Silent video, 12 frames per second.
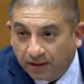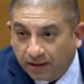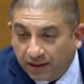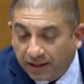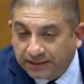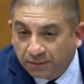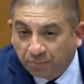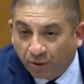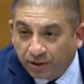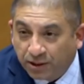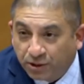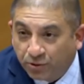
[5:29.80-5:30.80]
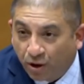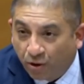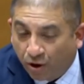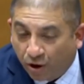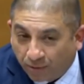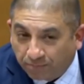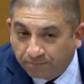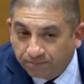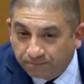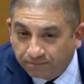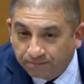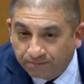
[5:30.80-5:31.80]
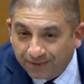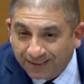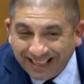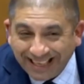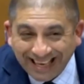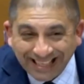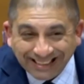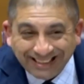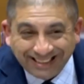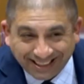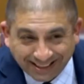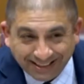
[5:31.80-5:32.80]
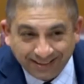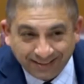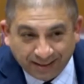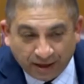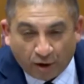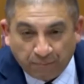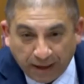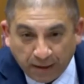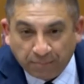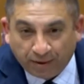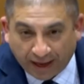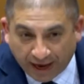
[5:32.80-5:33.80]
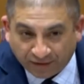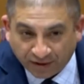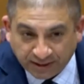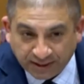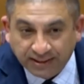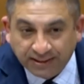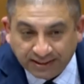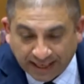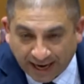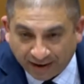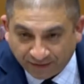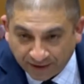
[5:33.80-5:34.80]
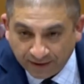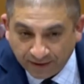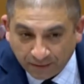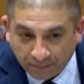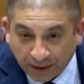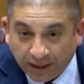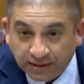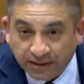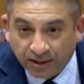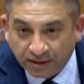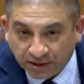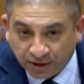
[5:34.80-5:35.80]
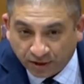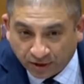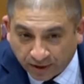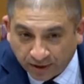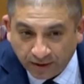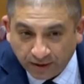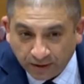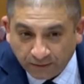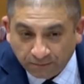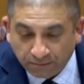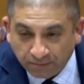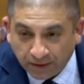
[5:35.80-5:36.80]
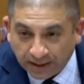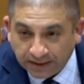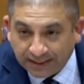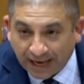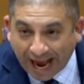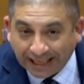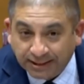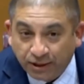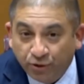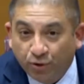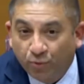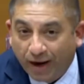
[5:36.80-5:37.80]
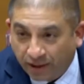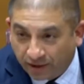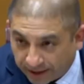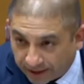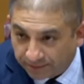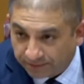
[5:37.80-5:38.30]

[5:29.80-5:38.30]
I think it's important to do no harm. The instinct that our people have, our citizens have, because they're concerned, is to ask you to regulate.